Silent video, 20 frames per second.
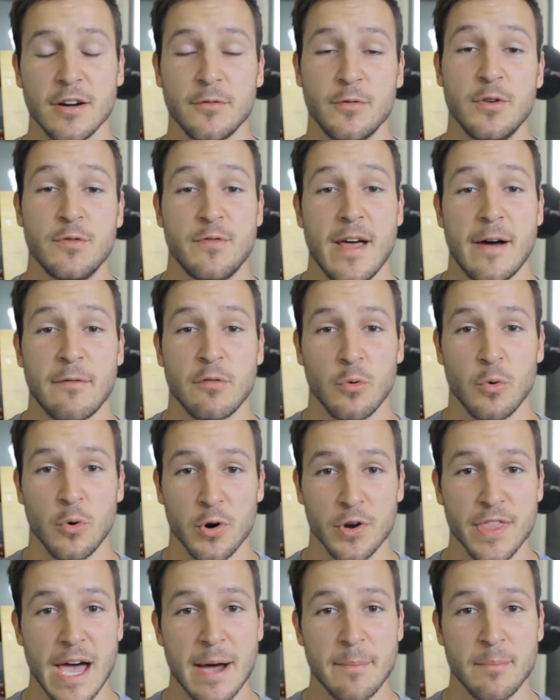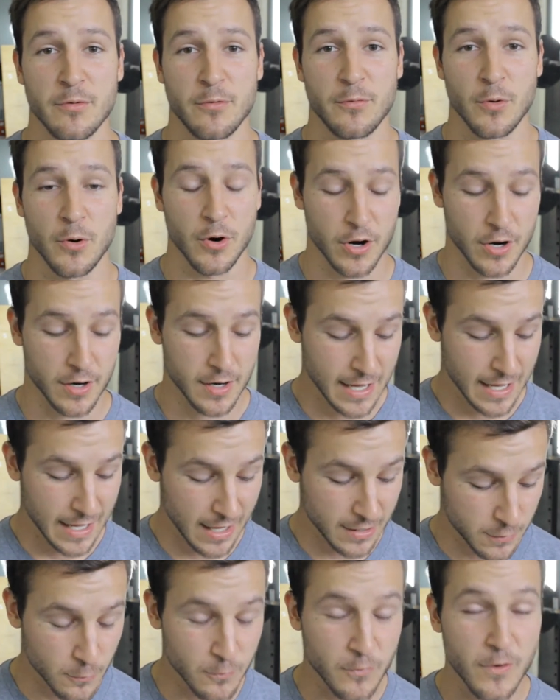If you've never worn that before,
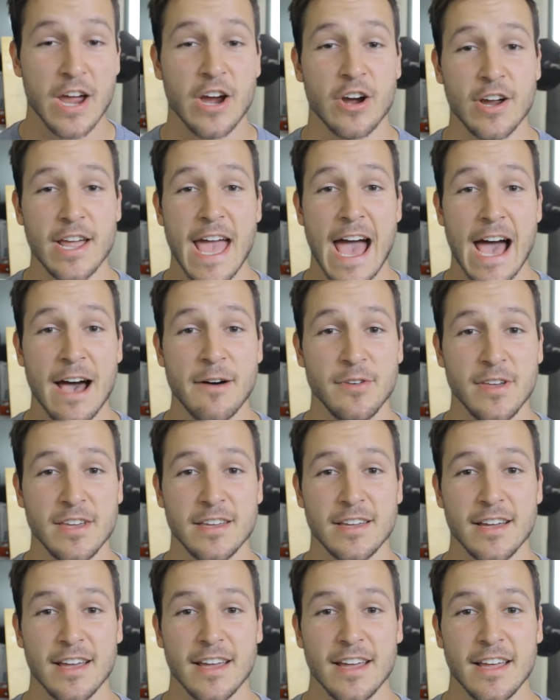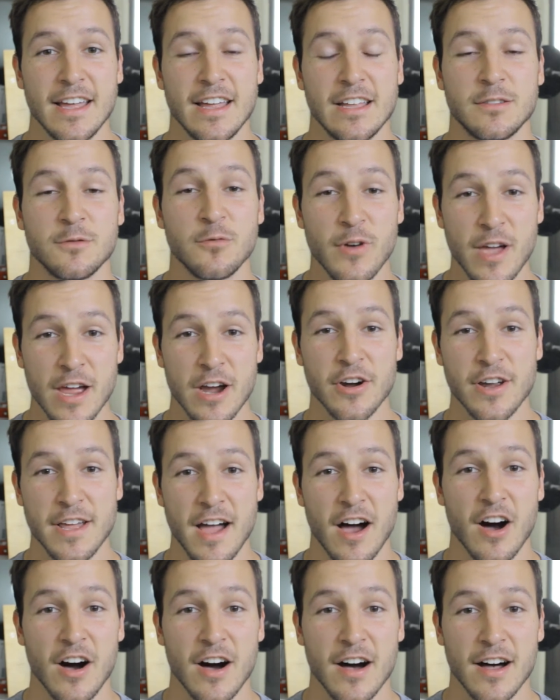it's very heavy, it's very
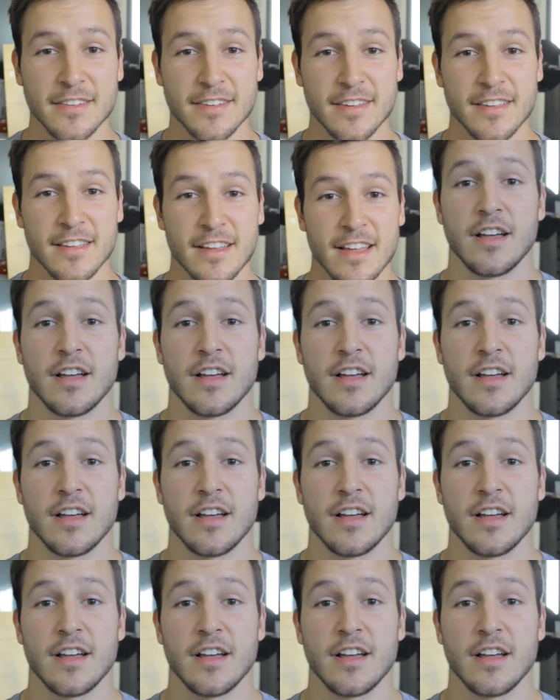hot.